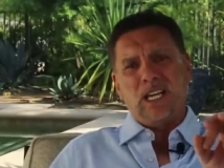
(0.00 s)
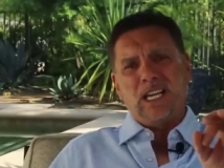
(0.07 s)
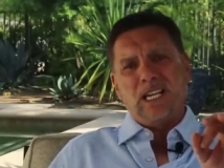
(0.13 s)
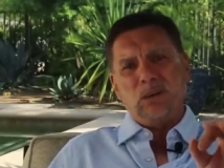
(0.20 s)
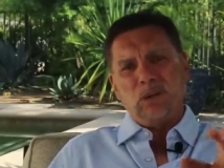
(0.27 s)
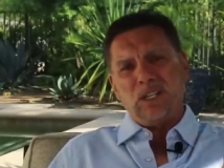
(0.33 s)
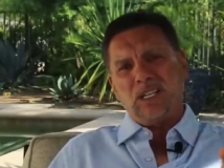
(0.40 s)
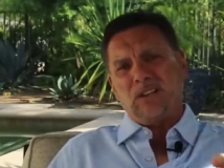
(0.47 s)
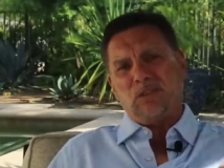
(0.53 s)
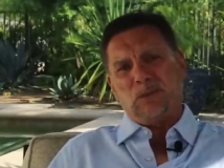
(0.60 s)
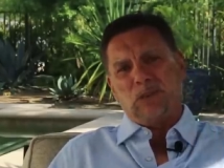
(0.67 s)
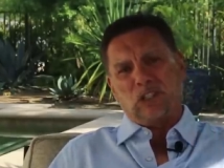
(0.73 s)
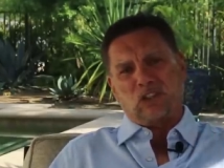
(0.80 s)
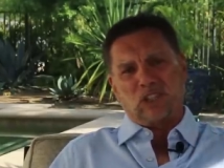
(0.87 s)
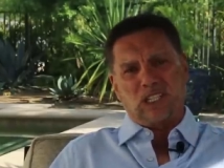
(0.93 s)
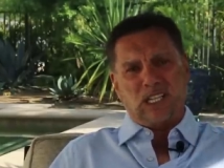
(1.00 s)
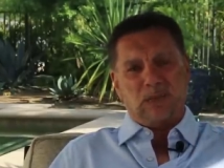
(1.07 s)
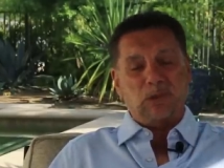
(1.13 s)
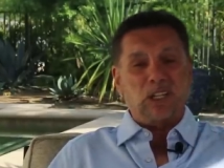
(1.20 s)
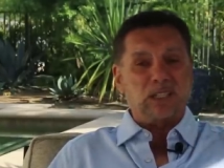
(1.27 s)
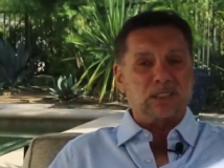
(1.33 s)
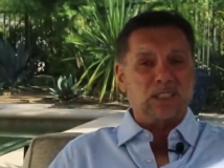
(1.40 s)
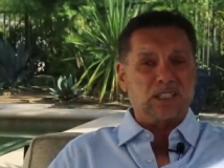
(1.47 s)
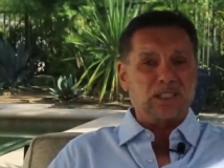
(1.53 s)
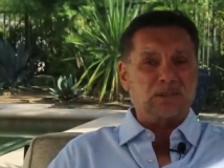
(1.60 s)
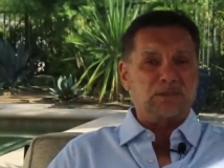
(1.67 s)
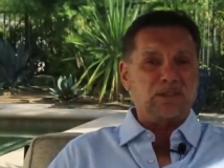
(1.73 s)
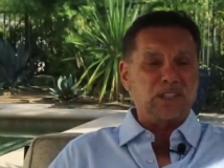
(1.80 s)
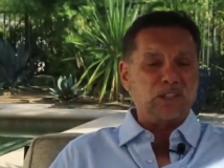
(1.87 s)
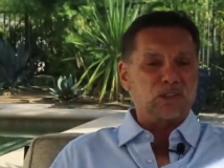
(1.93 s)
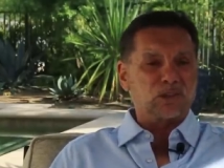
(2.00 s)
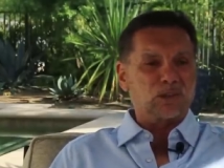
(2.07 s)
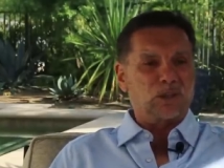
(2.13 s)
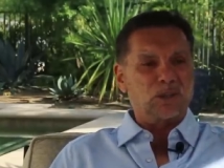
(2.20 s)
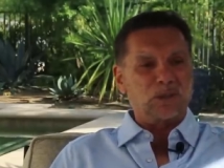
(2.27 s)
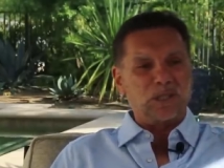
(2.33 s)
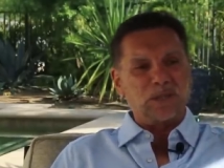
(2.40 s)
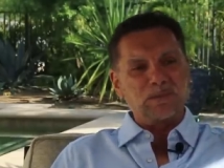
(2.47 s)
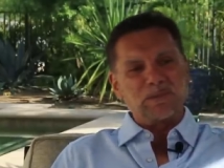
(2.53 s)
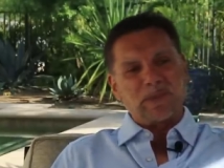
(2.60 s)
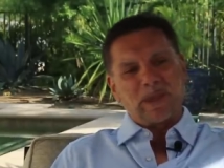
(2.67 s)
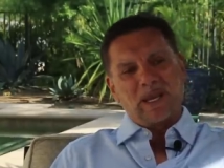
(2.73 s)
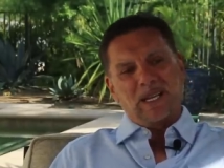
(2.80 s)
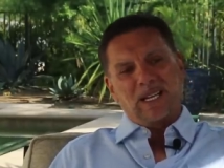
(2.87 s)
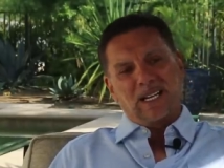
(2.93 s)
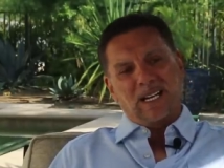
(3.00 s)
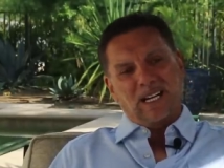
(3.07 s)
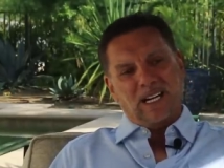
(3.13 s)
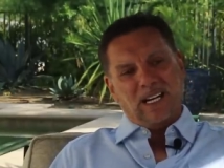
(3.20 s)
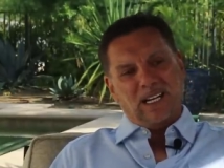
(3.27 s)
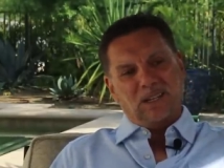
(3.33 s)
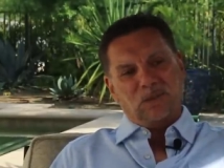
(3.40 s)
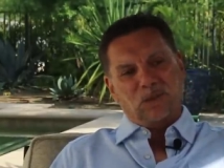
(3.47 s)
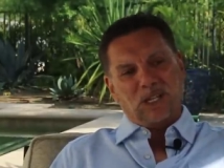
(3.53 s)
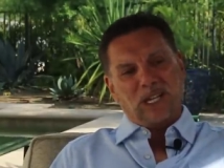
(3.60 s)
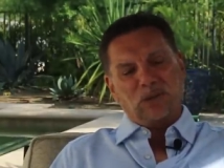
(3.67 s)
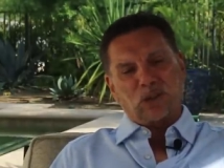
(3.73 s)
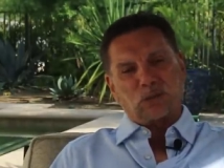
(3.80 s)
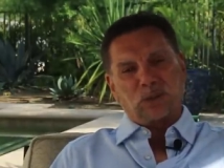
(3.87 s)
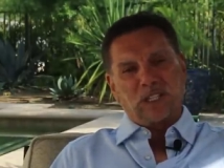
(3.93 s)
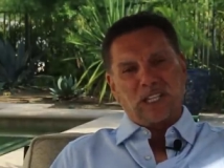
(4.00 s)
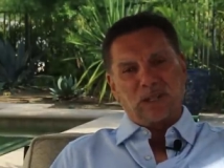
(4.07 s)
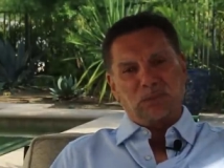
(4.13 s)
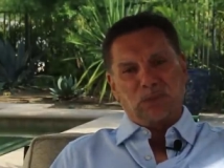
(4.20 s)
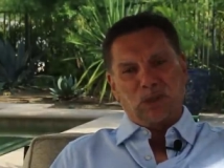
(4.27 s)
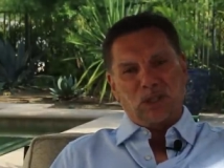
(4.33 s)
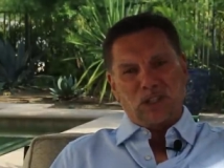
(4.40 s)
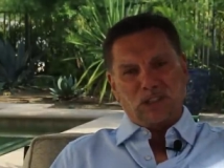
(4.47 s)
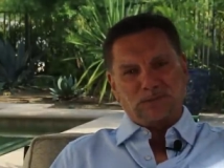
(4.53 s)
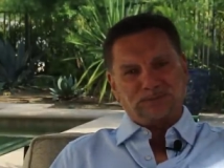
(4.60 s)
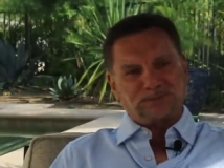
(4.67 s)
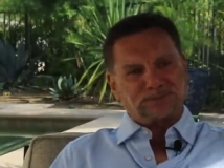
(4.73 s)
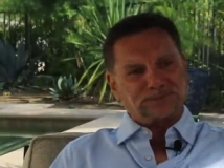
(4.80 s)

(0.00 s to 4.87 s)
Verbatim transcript: He would never miss a game. I'll tell you a funny story. Uh, when I was playing ball,